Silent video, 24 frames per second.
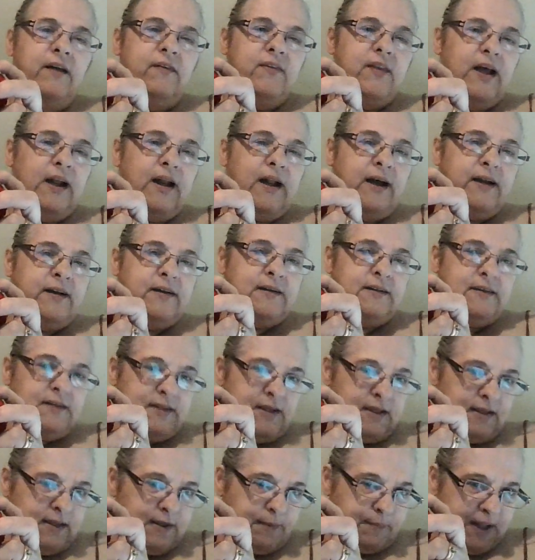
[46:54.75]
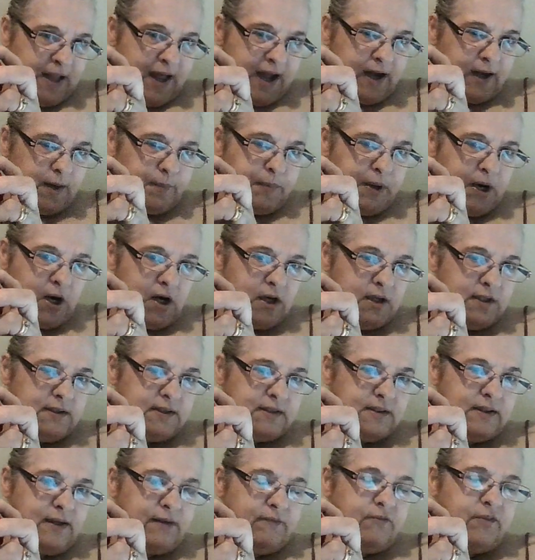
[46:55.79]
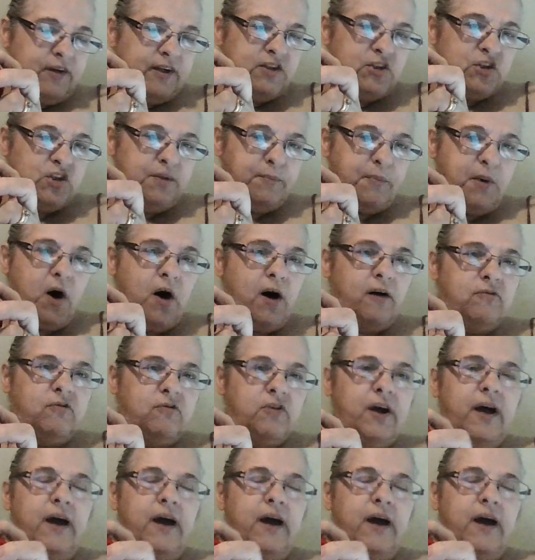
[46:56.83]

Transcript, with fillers: Then I did the black parts and finished them off.